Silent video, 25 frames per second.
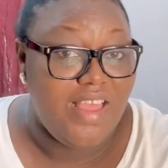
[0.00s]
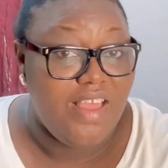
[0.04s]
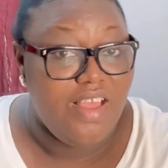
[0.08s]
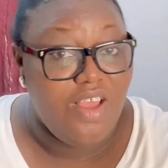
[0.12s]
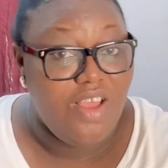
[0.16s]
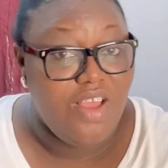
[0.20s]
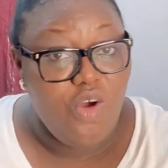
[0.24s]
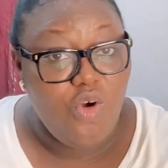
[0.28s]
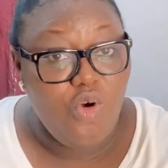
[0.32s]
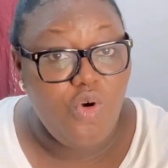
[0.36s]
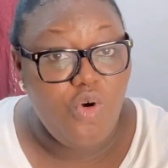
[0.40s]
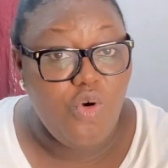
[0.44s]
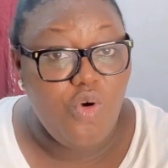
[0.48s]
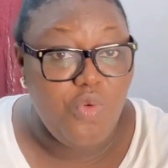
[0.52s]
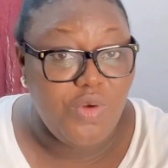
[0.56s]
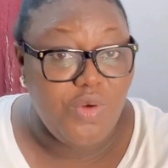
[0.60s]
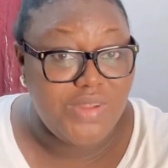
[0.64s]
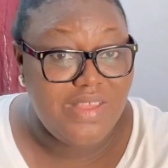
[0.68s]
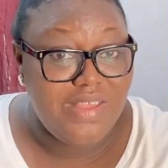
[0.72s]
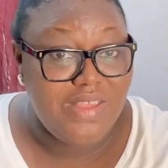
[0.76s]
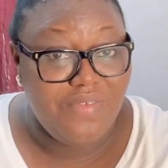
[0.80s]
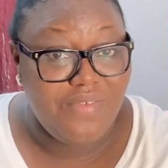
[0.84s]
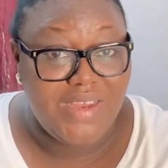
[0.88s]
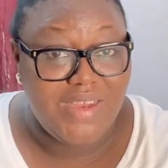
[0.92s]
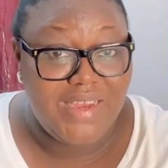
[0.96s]
Oh,
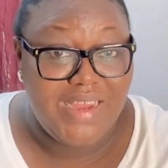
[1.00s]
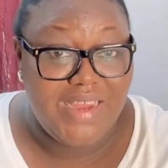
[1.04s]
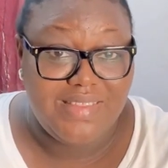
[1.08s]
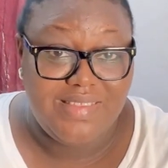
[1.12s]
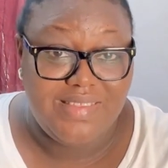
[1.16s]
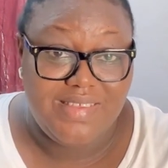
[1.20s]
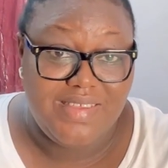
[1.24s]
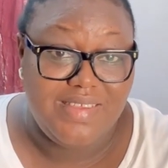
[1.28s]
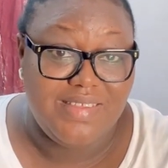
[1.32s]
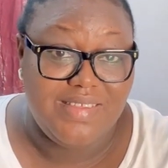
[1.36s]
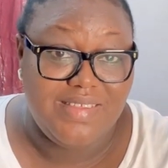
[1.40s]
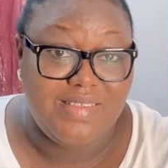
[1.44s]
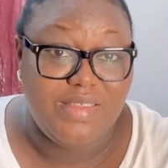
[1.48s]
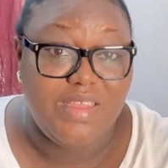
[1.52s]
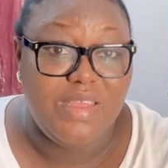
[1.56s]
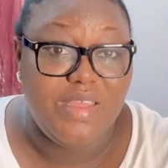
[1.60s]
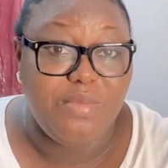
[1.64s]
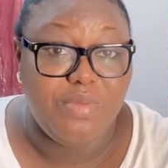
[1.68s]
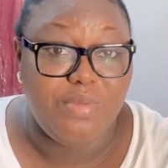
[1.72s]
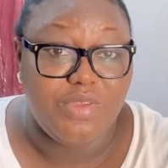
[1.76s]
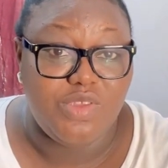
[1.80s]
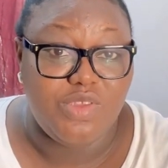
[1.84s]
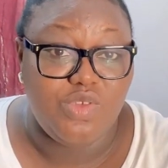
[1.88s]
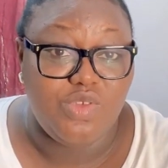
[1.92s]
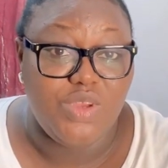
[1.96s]
whatever that is in
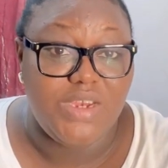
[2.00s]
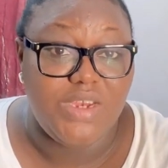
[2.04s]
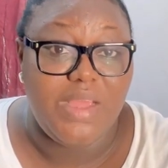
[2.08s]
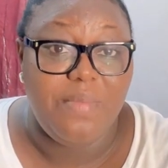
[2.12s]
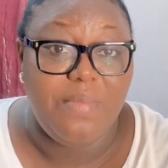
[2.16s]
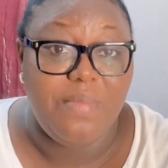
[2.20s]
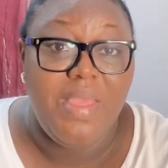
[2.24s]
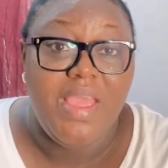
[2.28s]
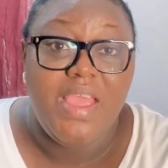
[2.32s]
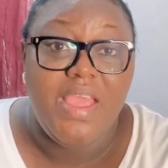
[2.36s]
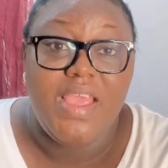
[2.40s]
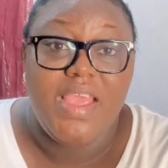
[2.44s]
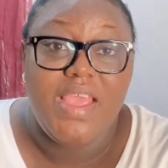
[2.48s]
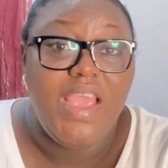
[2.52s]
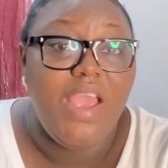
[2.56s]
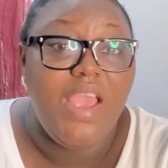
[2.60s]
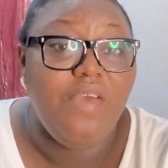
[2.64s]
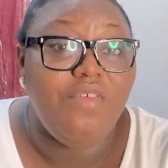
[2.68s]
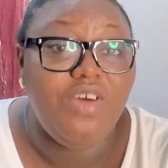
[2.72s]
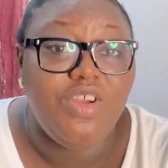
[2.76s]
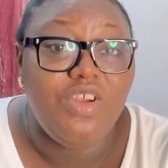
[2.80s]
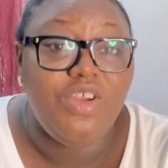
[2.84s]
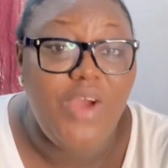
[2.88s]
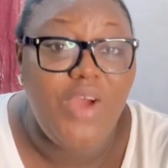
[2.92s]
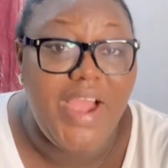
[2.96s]
between them, even
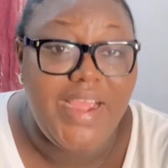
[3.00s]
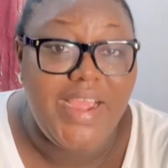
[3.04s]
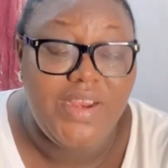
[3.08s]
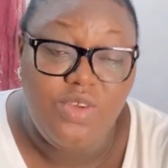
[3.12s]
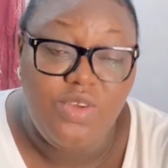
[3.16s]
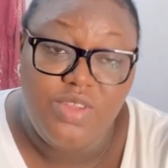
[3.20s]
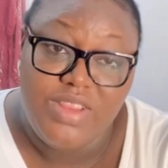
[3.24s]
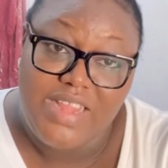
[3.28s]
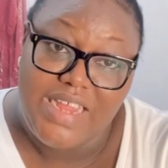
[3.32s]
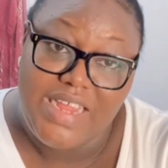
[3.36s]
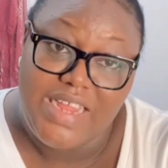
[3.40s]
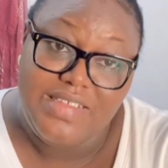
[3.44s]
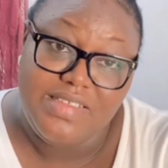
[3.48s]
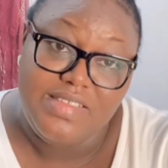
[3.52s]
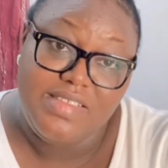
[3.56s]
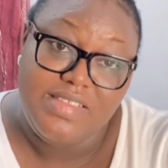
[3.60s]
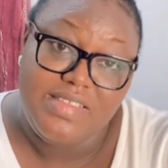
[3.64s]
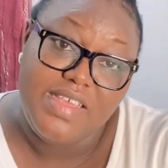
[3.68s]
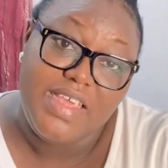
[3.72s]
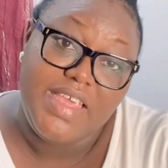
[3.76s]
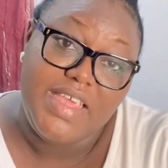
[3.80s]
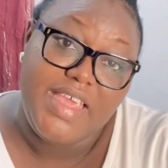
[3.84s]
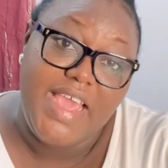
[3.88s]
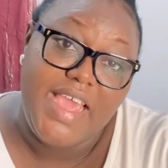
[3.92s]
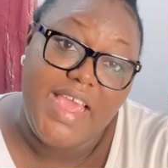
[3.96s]
though I know that it's a
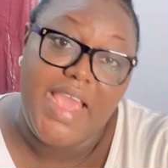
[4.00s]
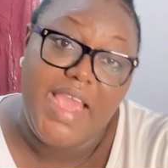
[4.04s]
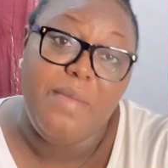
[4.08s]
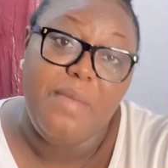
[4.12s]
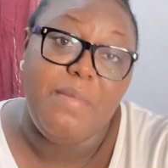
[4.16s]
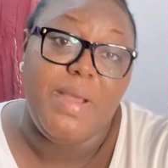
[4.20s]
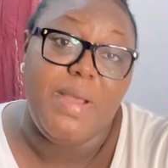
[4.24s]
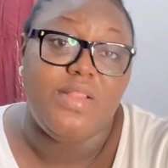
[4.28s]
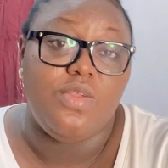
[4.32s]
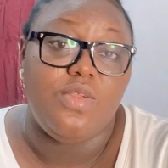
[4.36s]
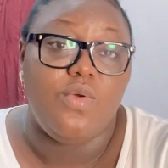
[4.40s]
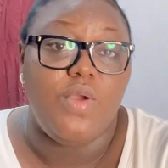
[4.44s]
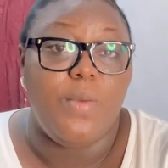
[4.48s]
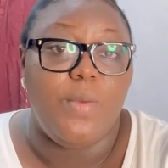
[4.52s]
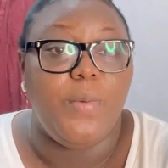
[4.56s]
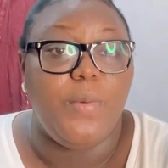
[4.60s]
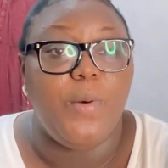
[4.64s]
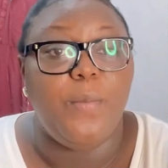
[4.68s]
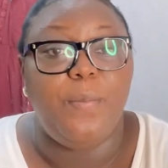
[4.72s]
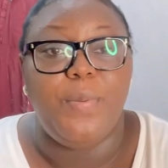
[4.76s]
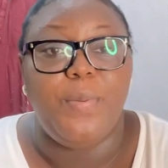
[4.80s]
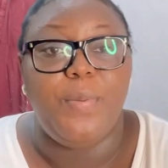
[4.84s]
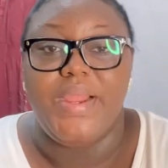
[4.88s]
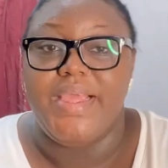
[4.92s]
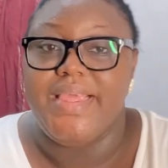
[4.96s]
game and they were both
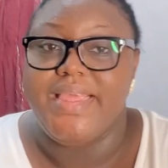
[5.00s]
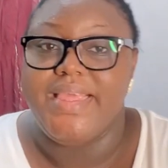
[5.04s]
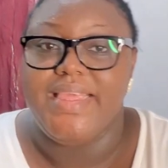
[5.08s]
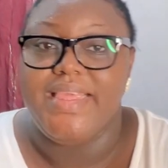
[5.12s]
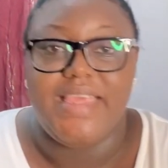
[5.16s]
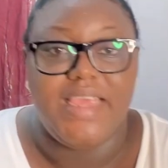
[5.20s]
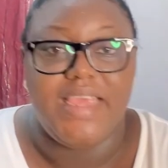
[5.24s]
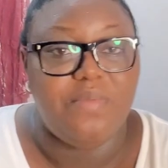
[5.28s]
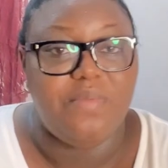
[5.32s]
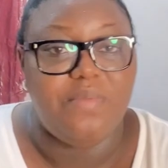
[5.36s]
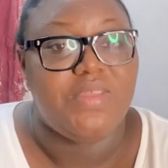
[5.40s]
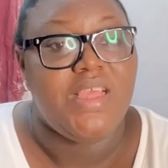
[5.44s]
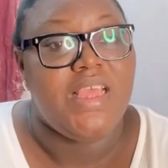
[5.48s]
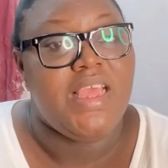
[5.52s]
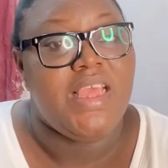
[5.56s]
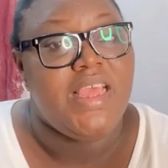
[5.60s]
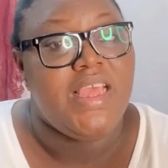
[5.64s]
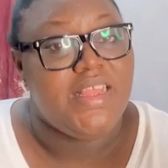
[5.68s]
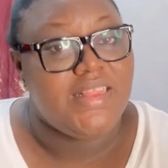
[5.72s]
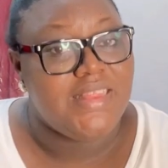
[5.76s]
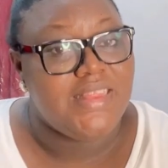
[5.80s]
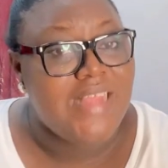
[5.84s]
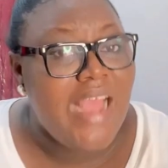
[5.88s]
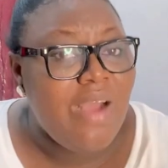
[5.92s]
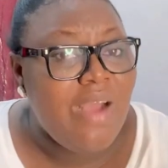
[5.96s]
playing games,
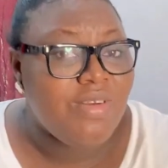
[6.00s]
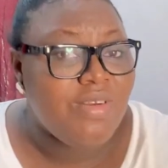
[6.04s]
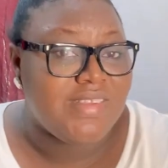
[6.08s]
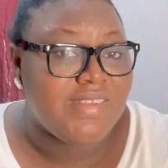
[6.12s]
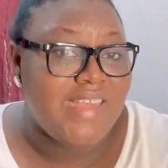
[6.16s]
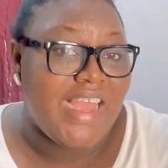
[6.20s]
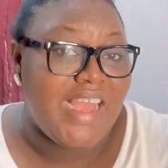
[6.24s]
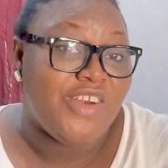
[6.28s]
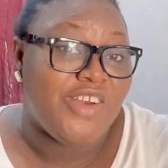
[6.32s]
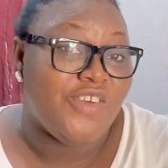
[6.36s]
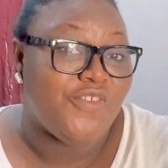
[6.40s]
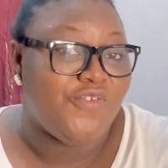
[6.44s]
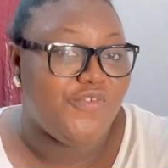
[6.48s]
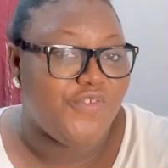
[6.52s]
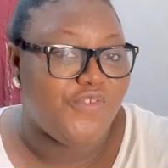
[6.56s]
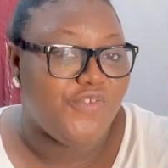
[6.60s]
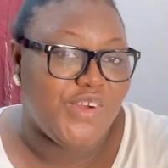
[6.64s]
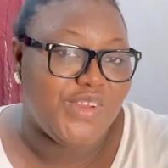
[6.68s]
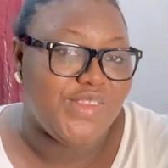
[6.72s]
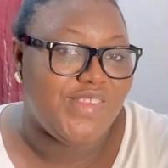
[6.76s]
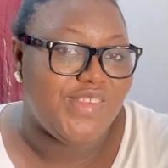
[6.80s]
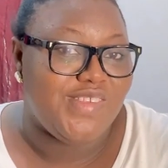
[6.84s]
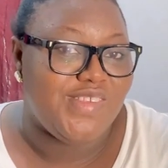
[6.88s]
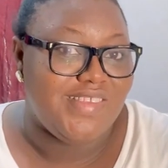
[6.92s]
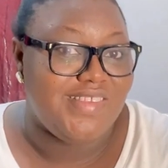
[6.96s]
that was kind of fun
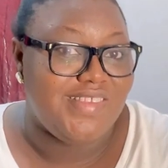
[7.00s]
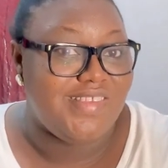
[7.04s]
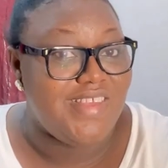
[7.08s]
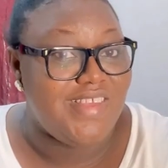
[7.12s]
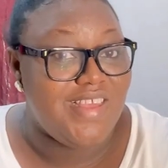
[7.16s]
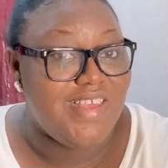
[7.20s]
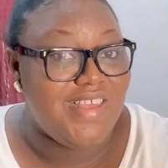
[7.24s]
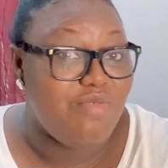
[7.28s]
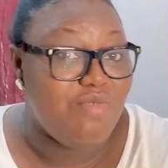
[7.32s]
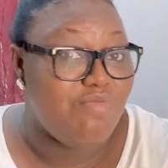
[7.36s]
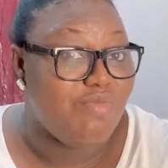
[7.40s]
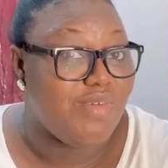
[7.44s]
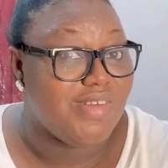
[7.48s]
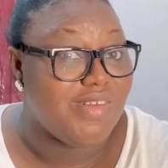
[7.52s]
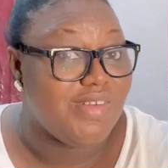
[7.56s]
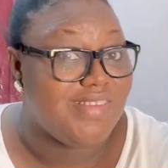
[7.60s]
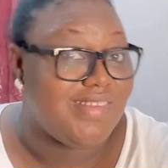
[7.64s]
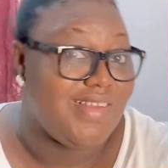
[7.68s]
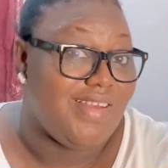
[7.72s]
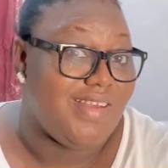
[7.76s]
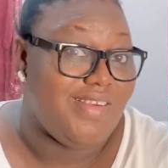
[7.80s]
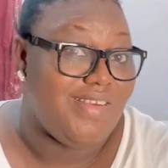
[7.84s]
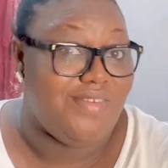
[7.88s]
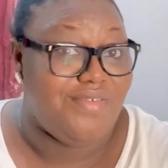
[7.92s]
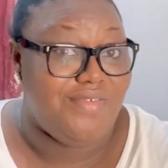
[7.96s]
to see, you must
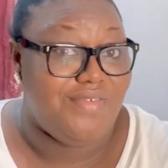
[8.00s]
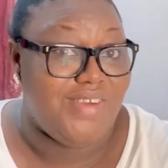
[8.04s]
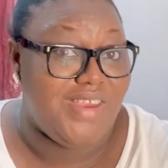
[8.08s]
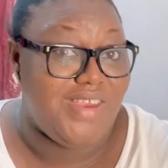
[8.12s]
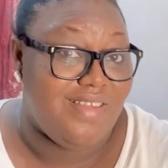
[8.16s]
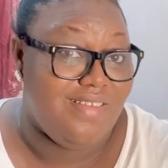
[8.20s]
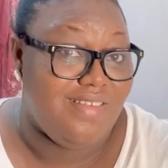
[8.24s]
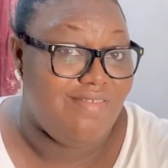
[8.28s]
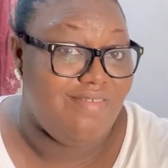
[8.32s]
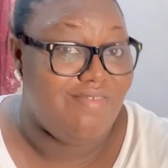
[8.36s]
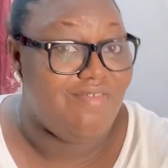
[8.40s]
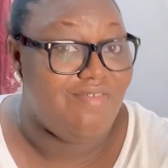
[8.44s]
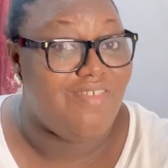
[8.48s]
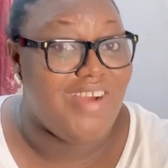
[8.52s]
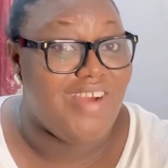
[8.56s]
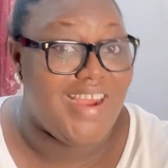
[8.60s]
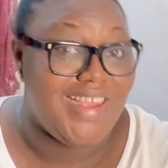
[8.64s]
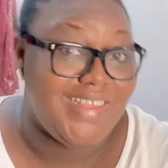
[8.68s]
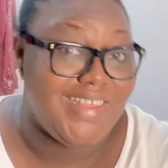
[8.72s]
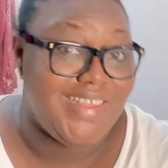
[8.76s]
agree, right?